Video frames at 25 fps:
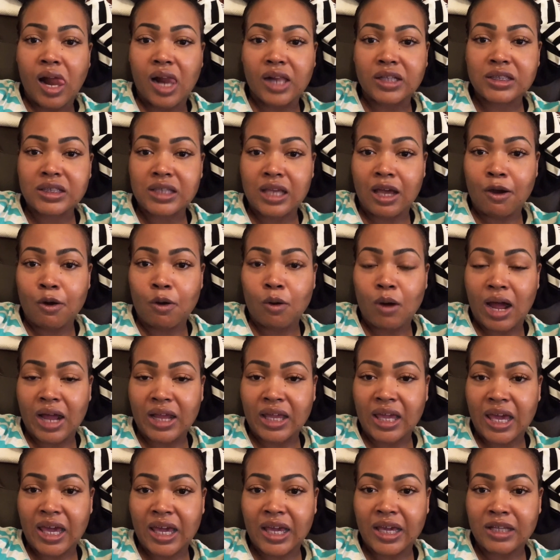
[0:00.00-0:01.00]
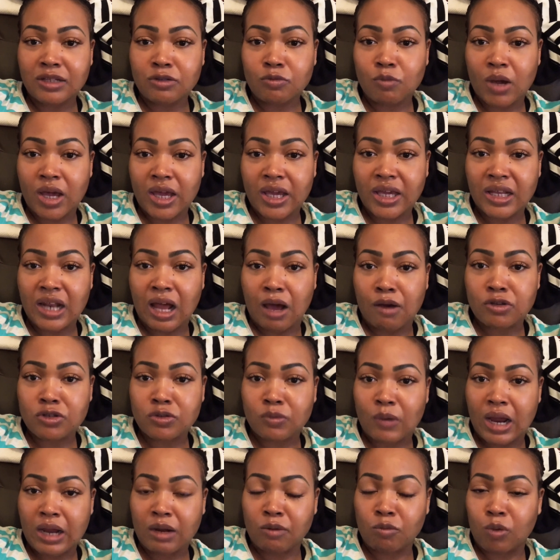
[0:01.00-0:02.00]
And so I gained weight. I
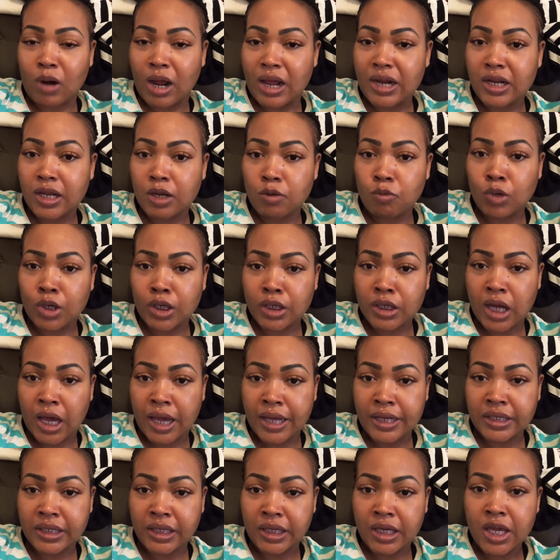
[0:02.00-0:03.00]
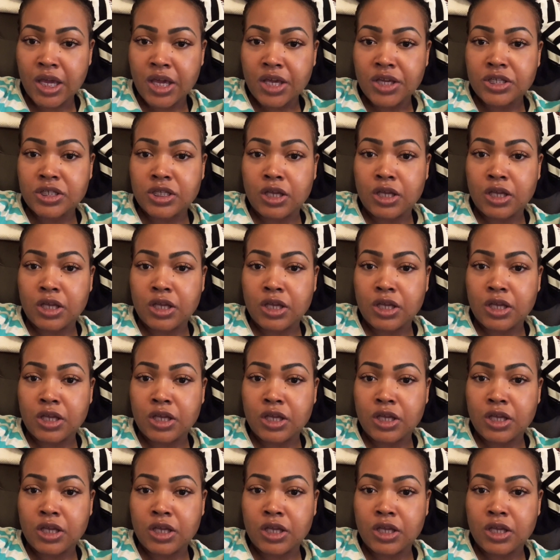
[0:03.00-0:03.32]
was right at 190.